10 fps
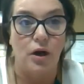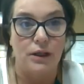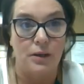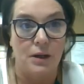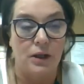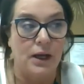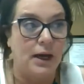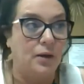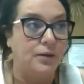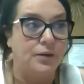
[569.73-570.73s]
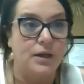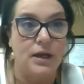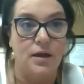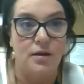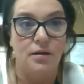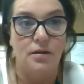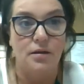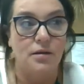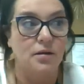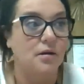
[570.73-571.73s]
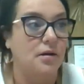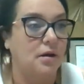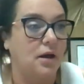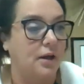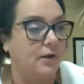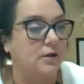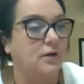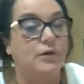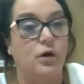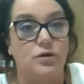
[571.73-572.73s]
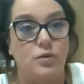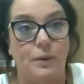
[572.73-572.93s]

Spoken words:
I'll email out the kind of the cliff notes,